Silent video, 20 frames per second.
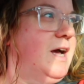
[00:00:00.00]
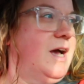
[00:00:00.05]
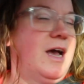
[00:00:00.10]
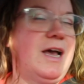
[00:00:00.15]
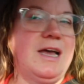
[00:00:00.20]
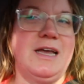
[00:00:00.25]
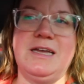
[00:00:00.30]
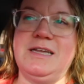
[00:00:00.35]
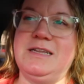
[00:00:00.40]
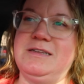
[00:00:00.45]

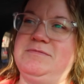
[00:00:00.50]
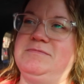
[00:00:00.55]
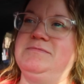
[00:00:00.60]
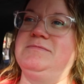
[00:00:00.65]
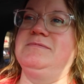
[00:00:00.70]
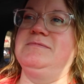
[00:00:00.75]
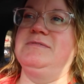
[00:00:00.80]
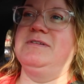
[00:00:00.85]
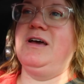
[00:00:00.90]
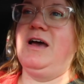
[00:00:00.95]
I
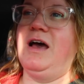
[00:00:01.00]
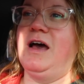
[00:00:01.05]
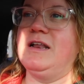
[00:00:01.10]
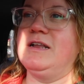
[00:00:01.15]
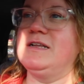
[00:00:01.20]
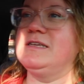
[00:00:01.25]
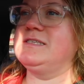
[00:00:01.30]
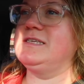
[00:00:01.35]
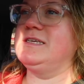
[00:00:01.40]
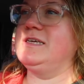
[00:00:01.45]

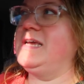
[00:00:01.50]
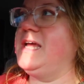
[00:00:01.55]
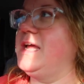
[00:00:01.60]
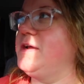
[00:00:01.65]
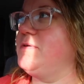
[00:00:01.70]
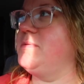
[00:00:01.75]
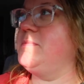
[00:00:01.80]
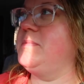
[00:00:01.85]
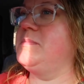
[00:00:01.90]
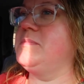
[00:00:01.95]
honestly
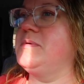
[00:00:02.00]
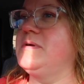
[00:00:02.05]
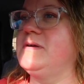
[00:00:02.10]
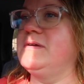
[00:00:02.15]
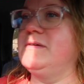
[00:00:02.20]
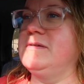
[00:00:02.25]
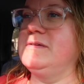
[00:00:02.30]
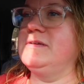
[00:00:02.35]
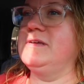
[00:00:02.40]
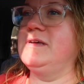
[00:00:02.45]
can't
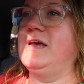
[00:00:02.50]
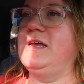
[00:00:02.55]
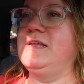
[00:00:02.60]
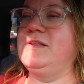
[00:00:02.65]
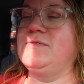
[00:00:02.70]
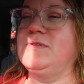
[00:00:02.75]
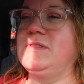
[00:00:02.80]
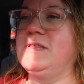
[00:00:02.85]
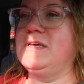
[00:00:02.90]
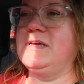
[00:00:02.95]
remember. I
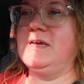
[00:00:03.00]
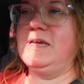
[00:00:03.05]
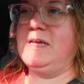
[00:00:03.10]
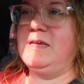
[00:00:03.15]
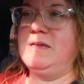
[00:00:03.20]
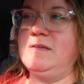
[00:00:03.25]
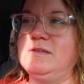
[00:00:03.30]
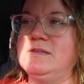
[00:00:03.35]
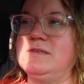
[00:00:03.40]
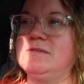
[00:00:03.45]
don't think I
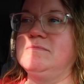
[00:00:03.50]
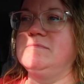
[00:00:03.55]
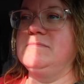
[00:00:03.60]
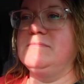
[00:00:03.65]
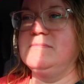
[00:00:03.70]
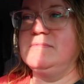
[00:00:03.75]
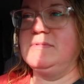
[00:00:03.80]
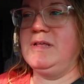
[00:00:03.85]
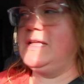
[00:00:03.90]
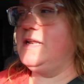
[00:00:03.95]
ate
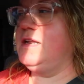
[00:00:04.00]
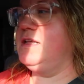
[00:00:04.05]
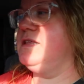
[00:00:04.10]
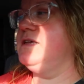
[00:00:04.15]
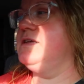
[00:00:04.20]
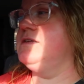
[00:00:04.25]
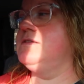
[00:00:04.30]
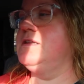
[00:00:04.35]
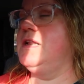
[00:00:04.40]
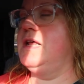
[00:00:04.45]

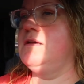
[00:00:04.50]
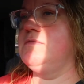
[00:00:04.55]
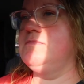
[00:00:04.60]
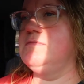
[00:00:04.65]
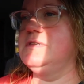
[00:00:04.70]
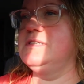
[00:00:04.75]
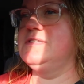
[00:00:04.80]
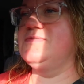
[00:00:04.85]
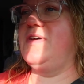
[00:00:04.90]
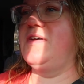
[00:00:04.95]
anything today.
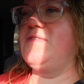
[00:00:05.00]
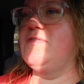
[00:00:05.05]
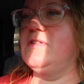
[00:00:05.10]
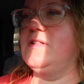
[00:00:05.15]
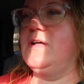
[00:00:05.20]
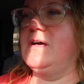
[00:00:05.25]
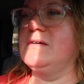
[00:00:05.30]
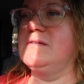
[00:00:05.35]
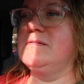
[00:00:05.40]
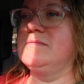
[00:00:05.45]
It's five
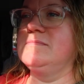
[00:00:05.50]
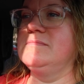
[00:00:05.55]
o'clock.